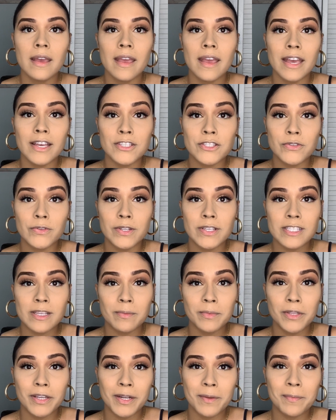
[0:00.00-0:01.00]
As soon as
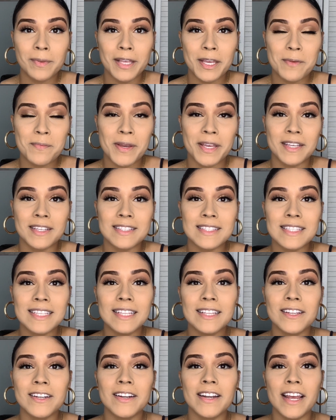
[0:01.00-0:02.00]
I'm done applying my
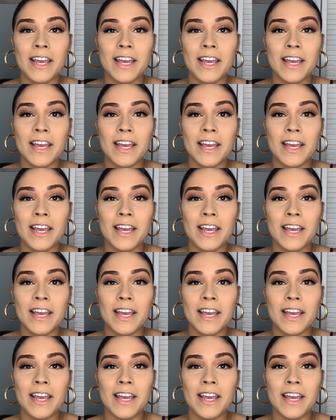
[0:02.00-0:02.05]
concealer,